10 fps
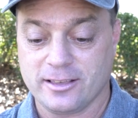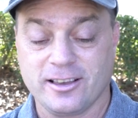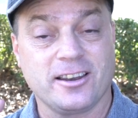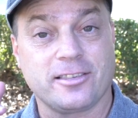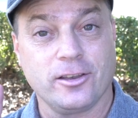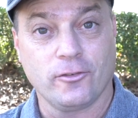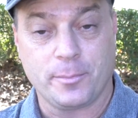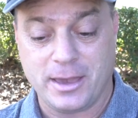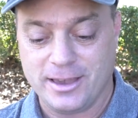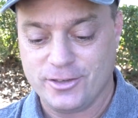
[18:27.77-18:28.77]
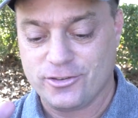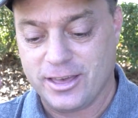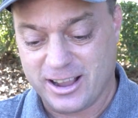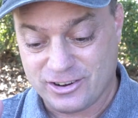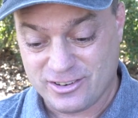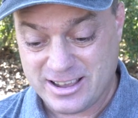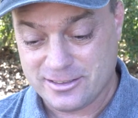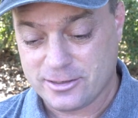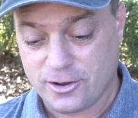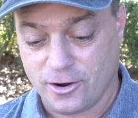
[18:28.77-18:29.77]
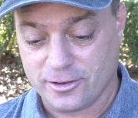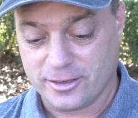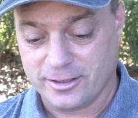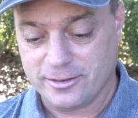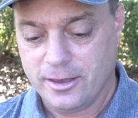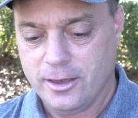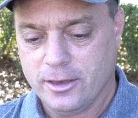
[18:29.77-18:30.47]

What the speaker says: It's on a silver page. That green stars it.